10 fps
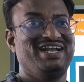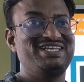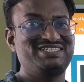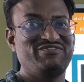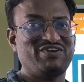
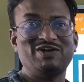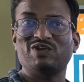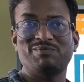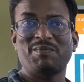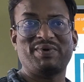It is difficult
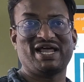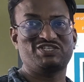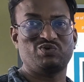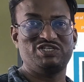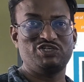to remember
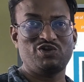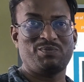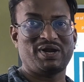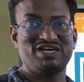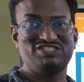actually,
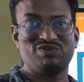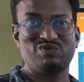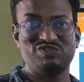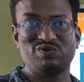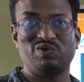
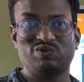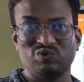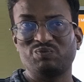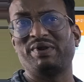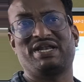
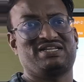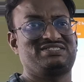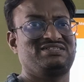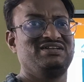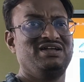0.002
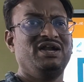meters.